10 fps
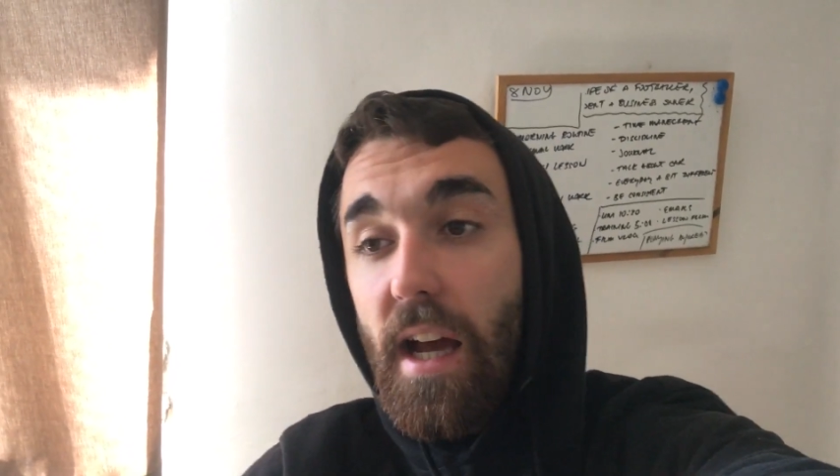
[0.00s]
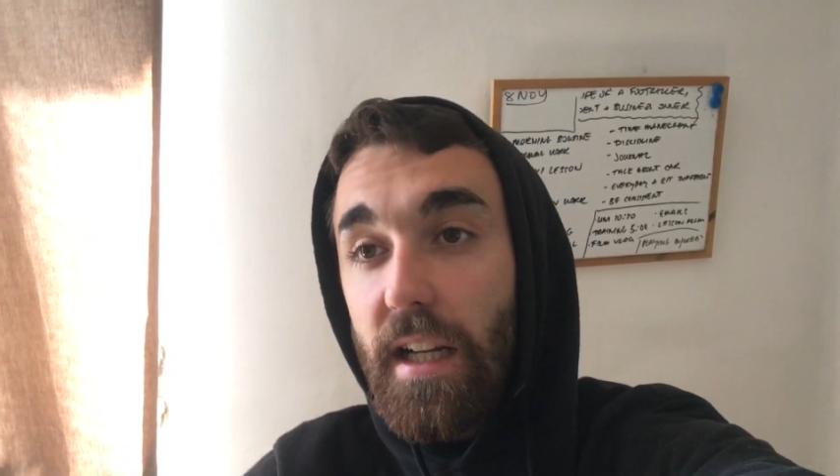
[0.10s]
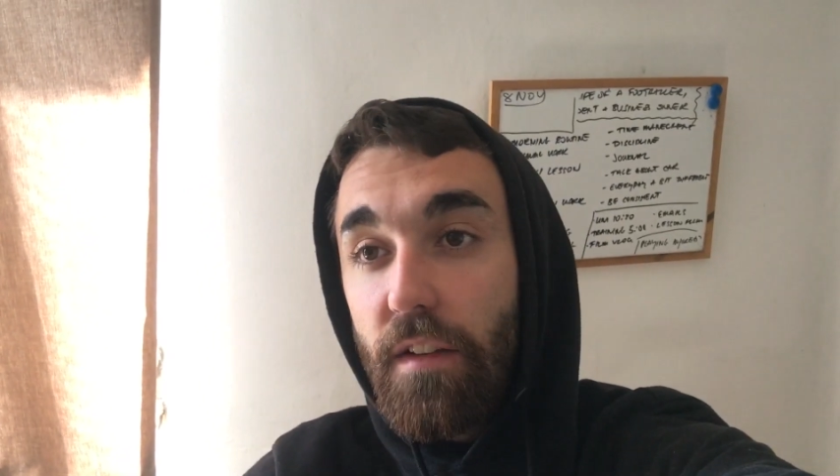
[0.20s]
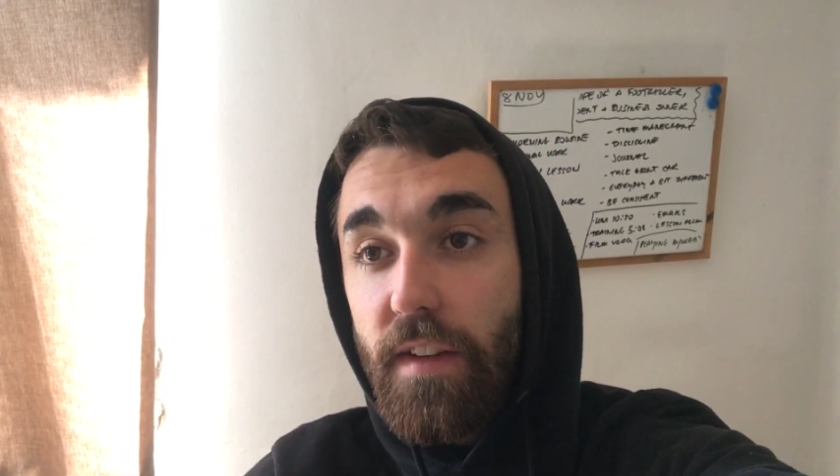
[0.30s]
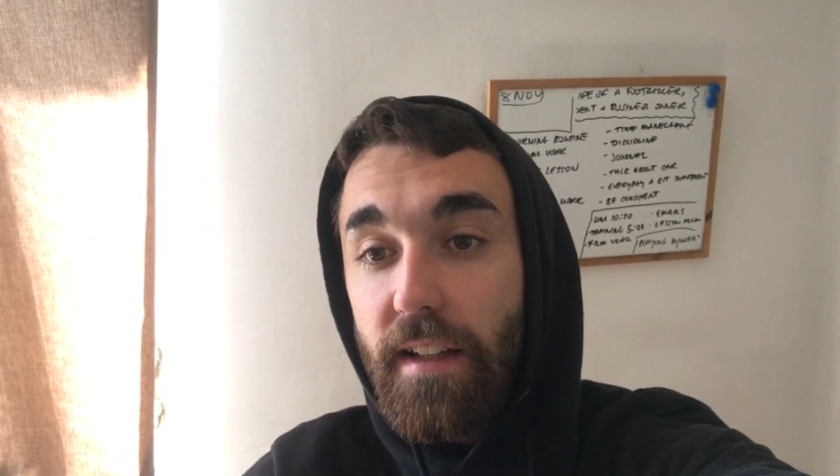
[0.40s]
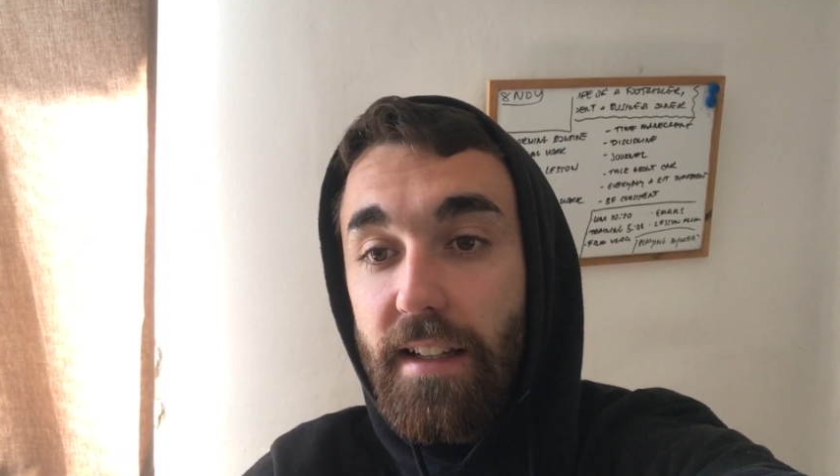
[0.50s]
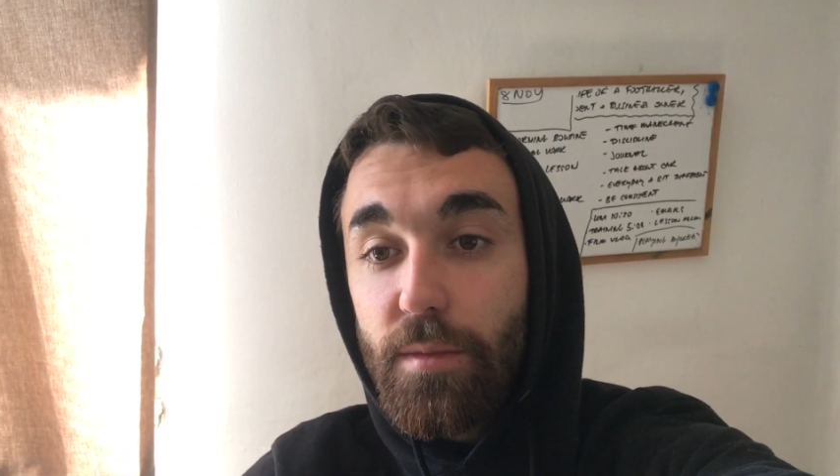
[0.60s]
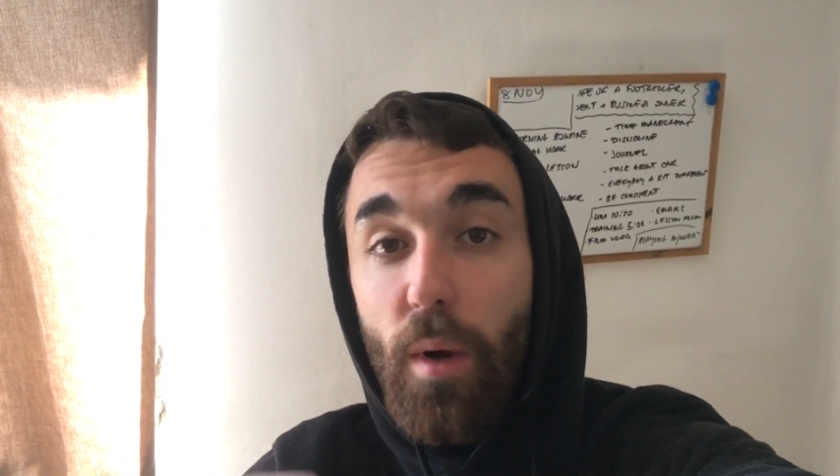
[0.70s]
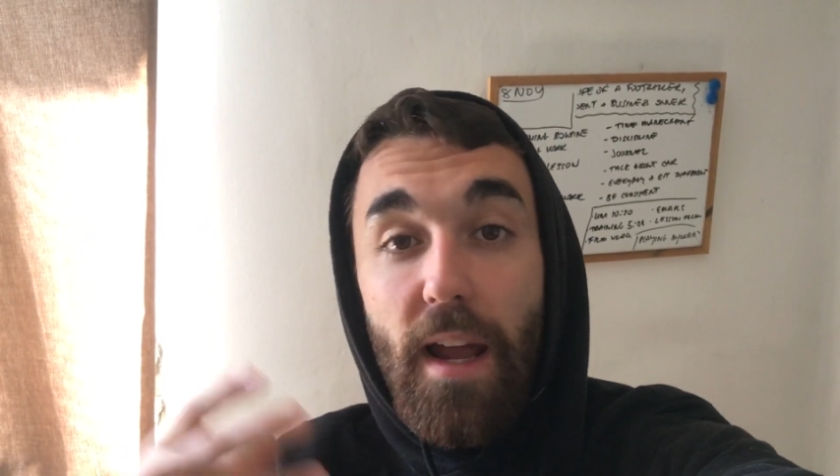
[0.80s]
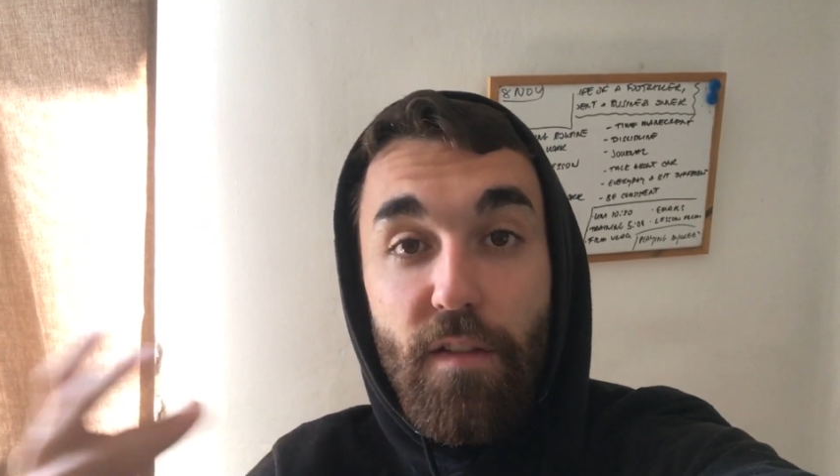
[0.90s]
And I think that's
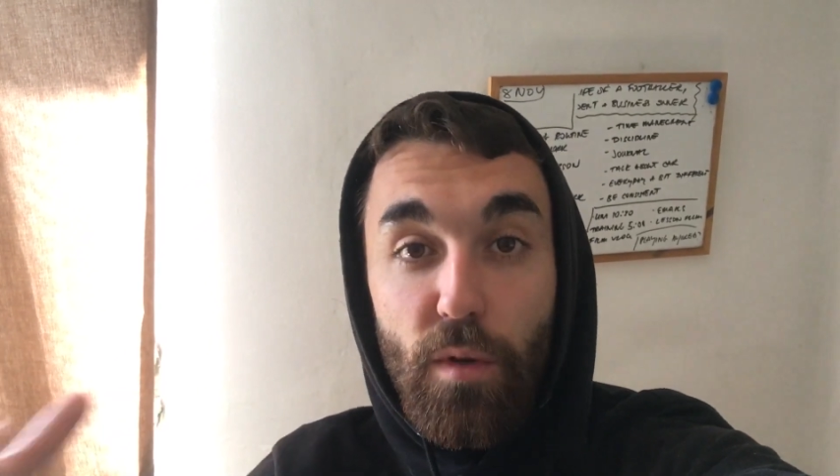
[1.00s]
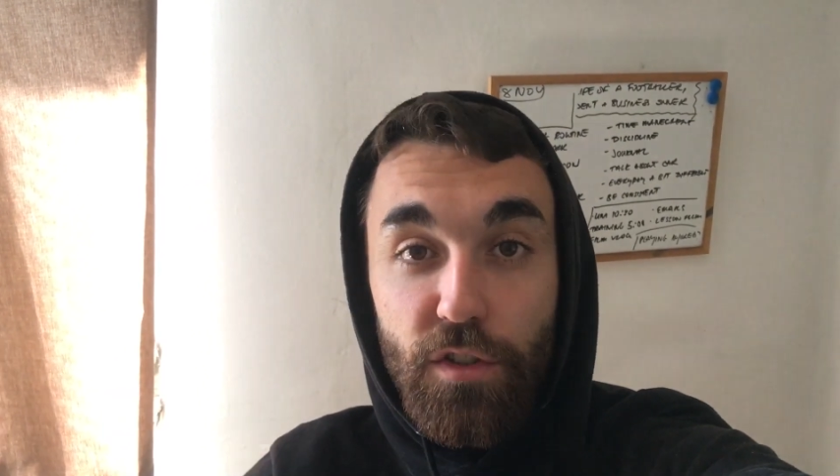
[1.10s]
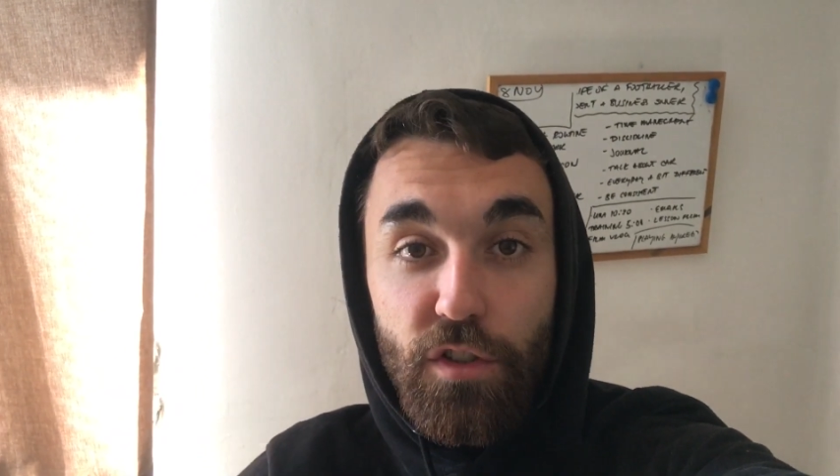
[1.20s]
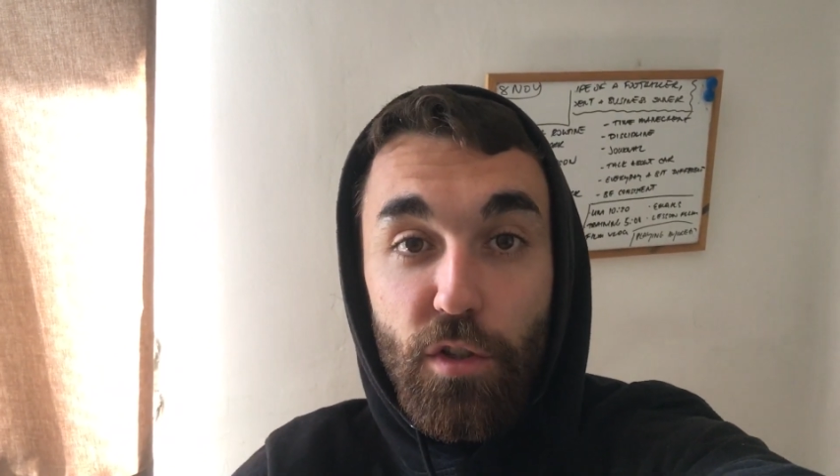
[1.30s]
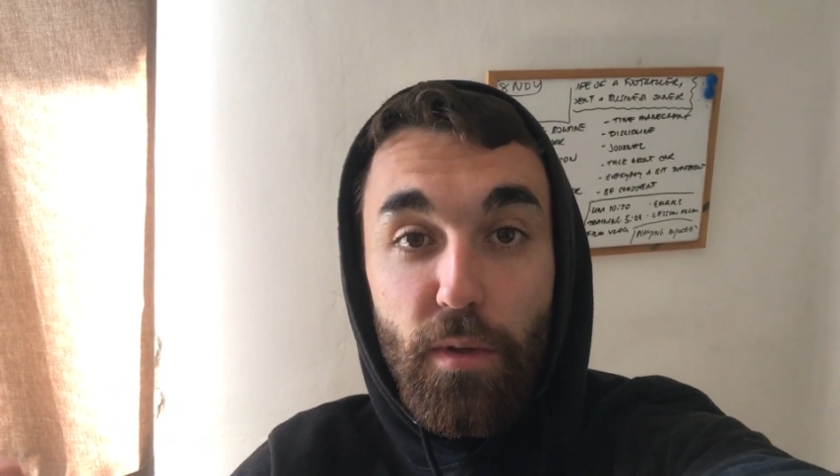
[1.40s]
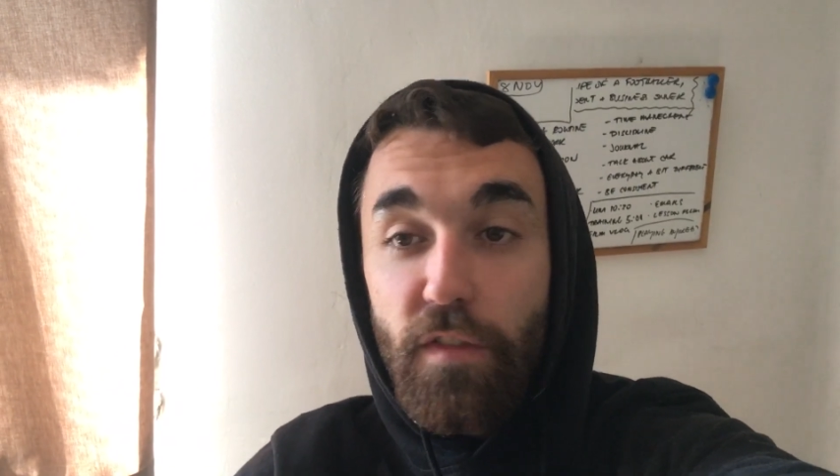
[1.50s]
what everyone should do.